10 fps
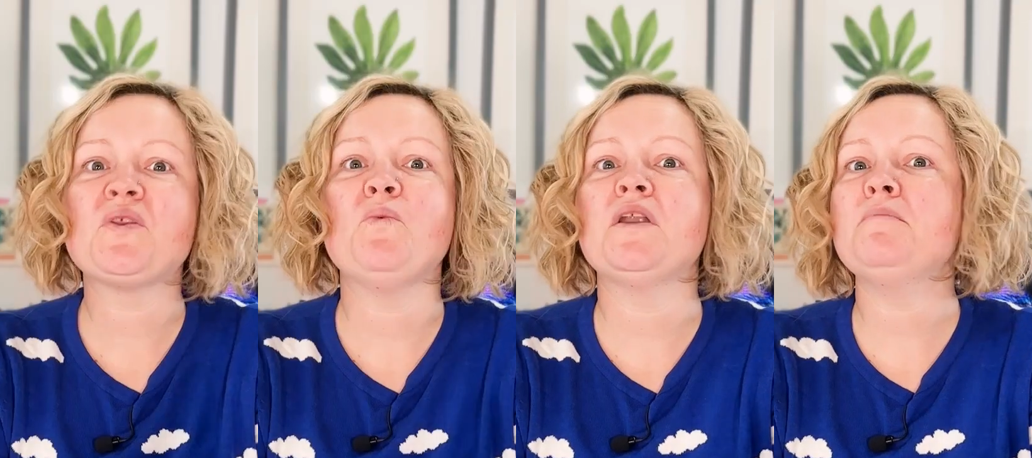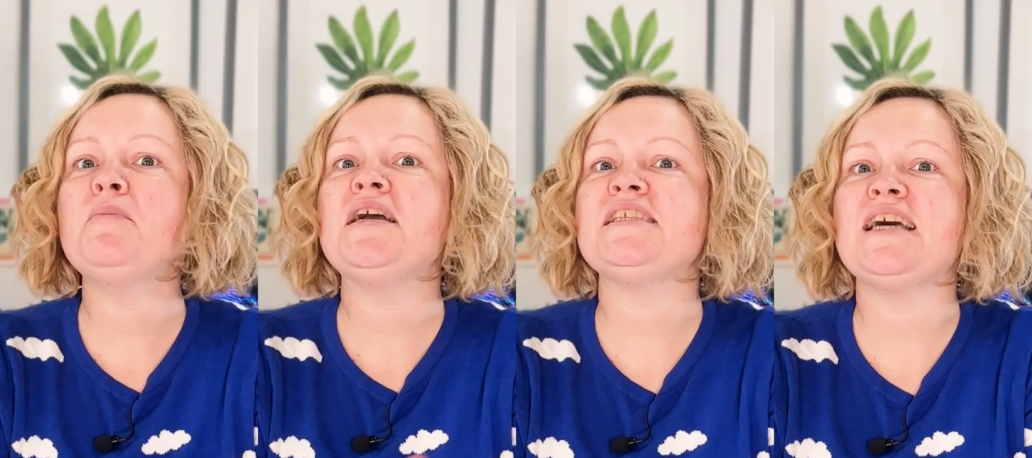when I'm
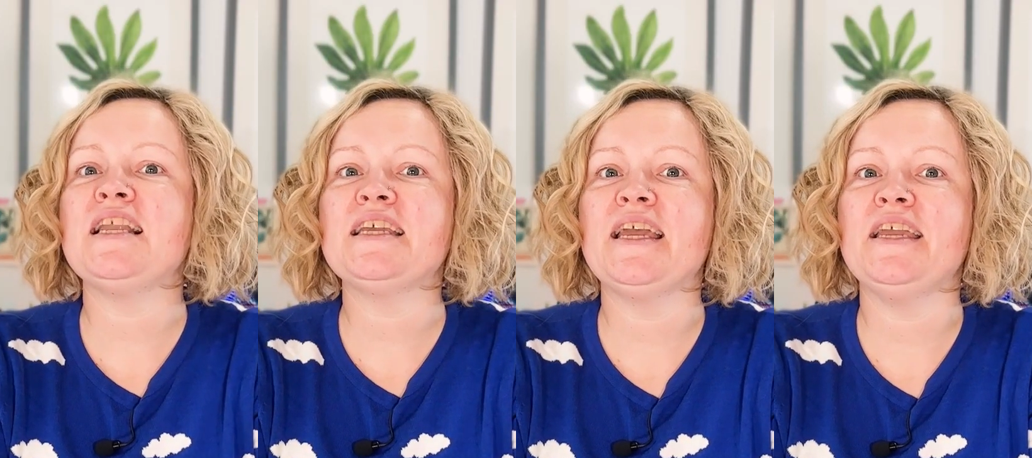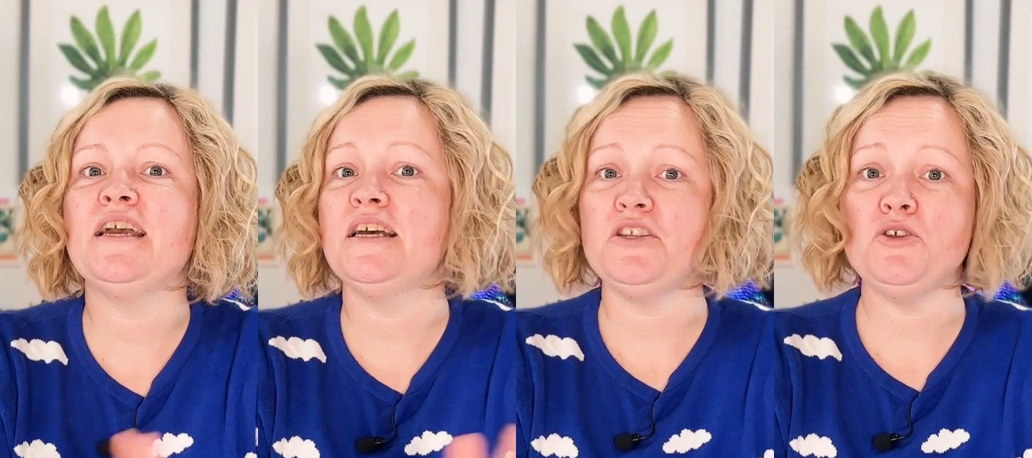about to allocate
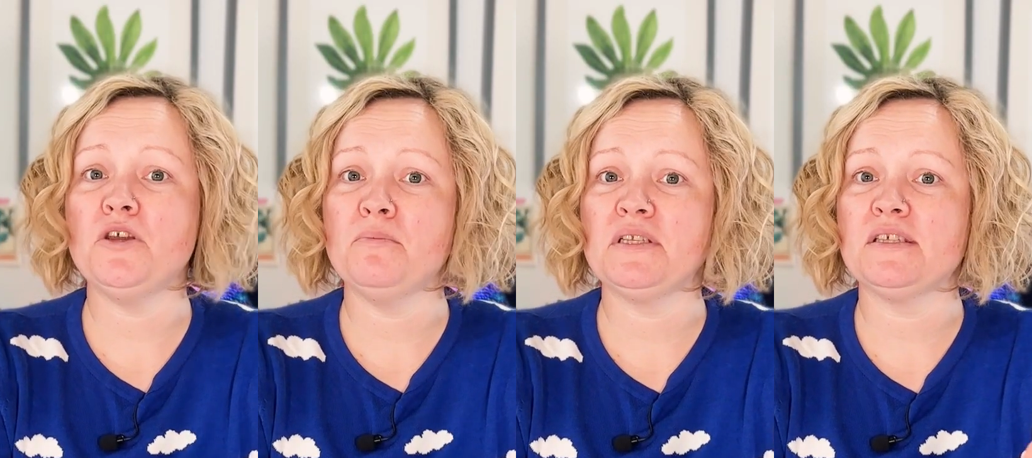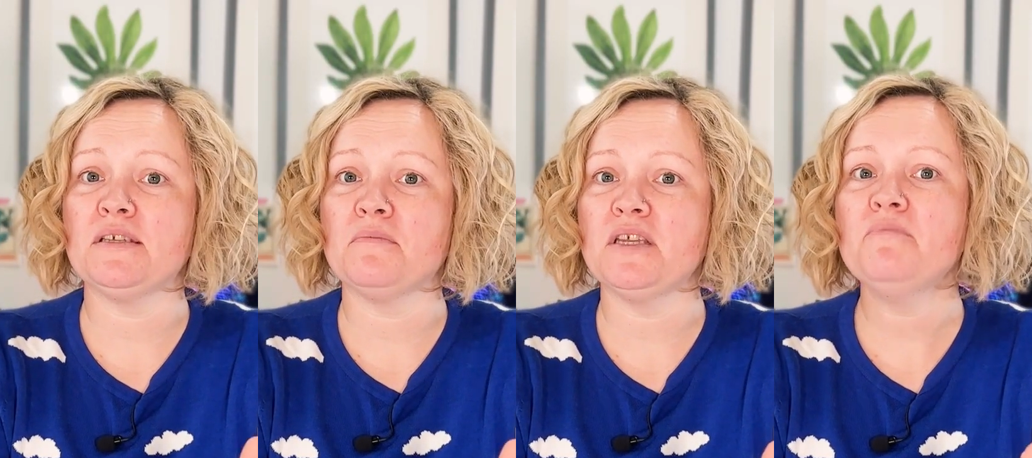a new number to
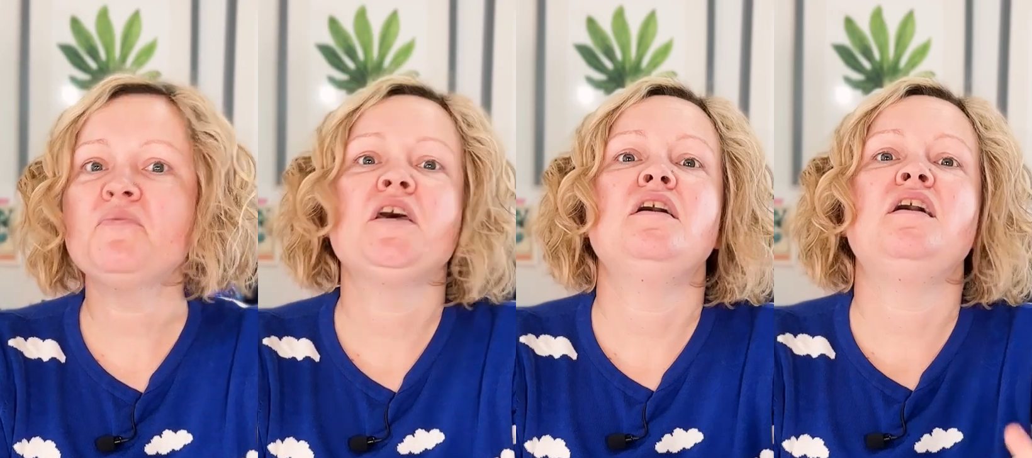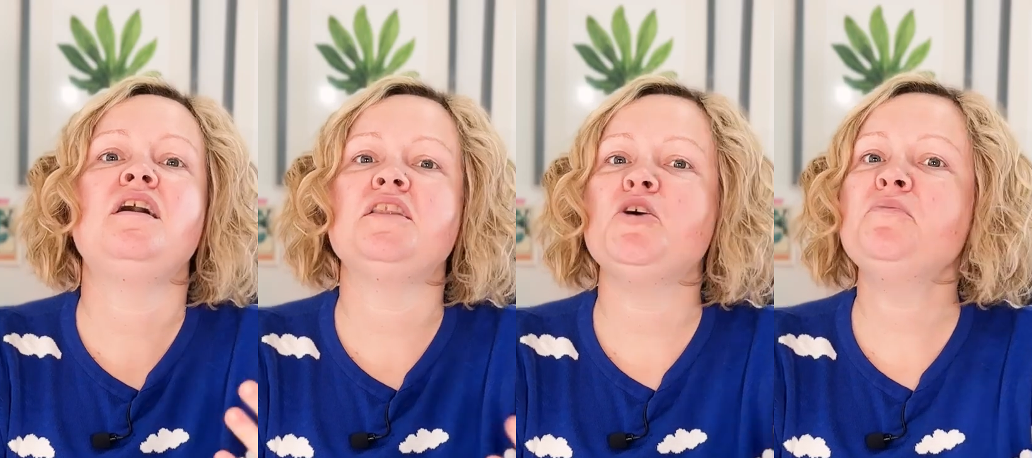something,
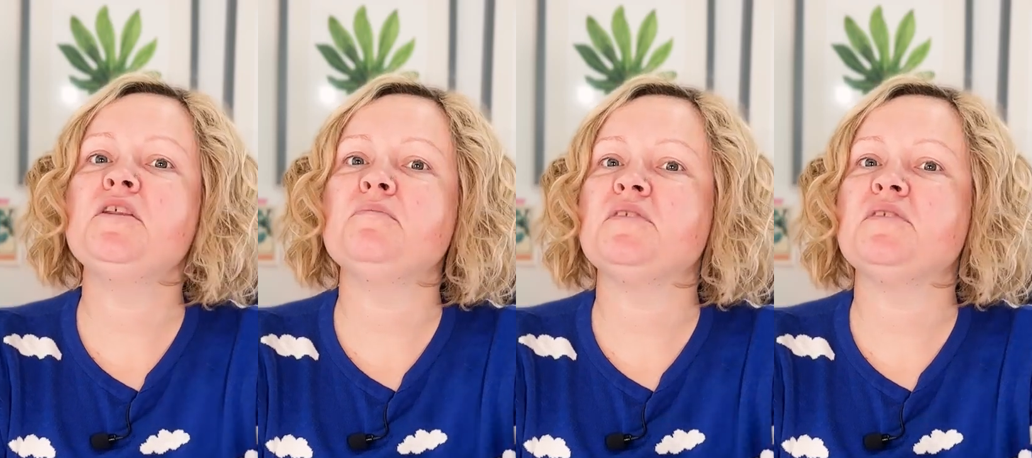I'll open up